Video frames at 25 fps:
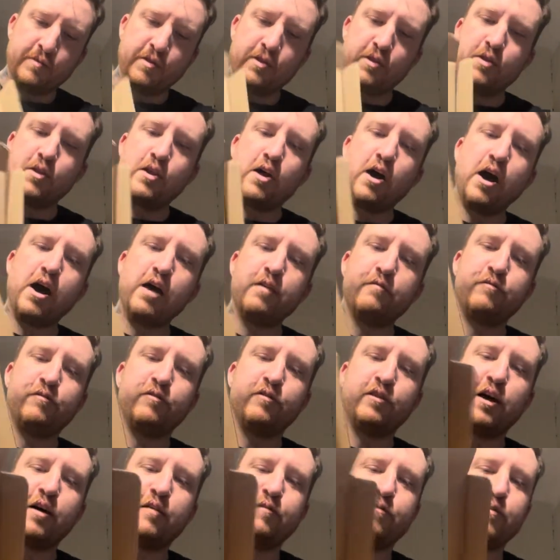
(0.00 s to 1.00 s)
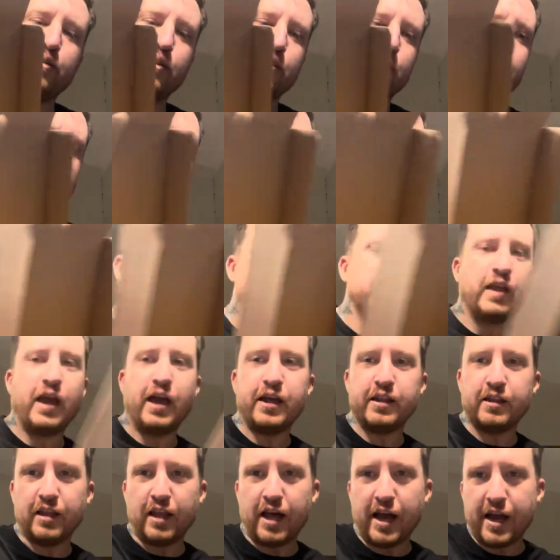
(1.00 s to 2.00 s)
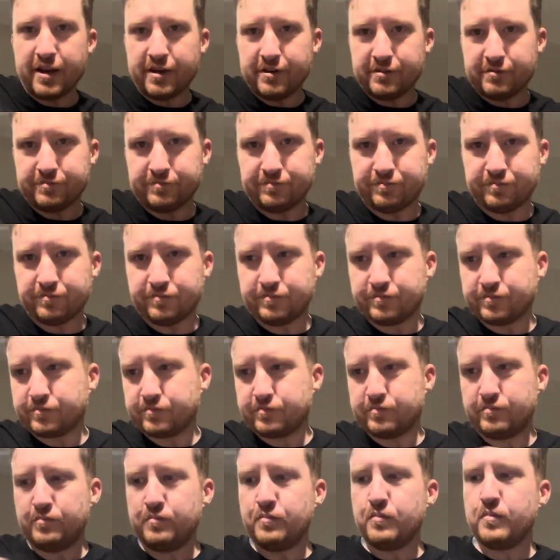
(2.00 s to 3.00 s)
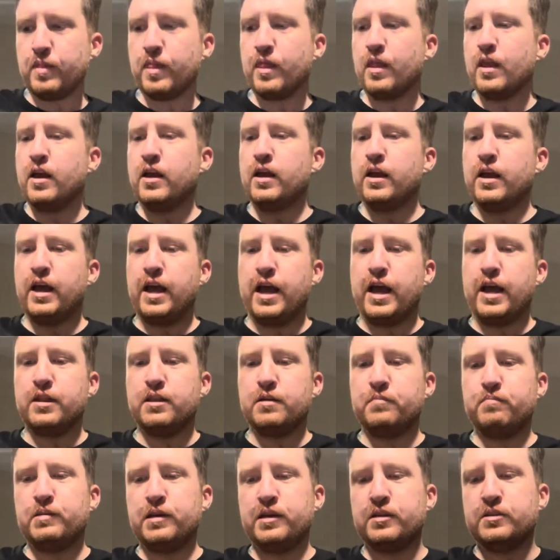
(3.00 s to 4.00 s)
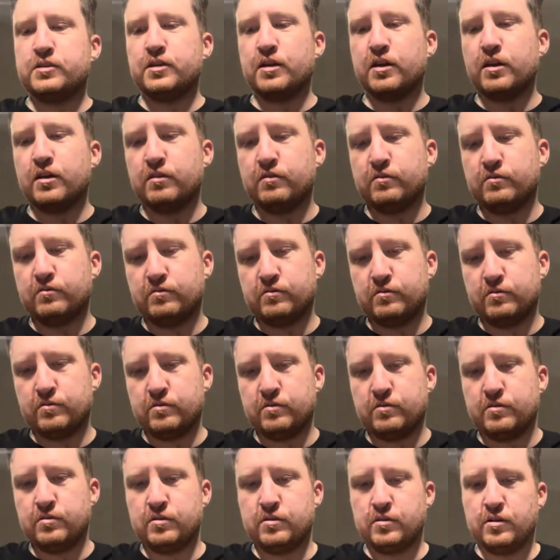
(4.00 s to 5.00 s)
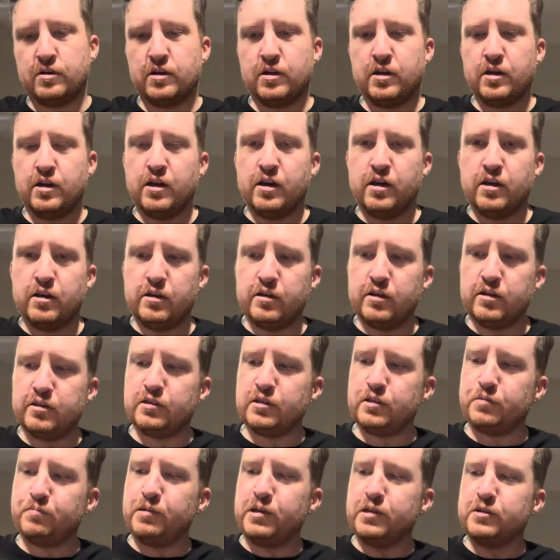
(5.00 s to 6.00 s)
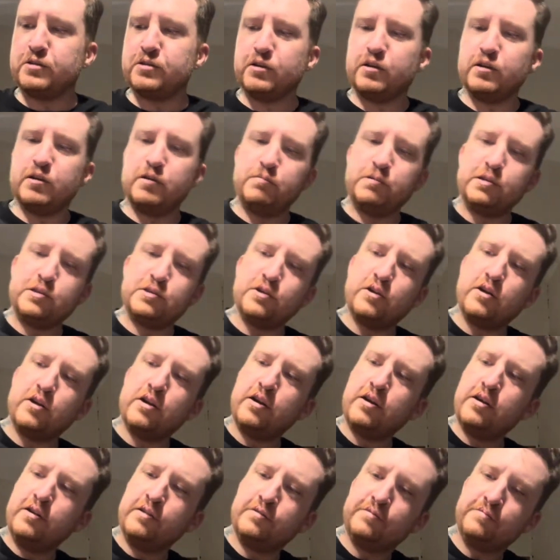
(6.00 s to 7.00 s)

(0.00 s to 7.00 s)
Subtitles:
Not fluffy and light. And the pizza. Is this pizza gonna be sorry?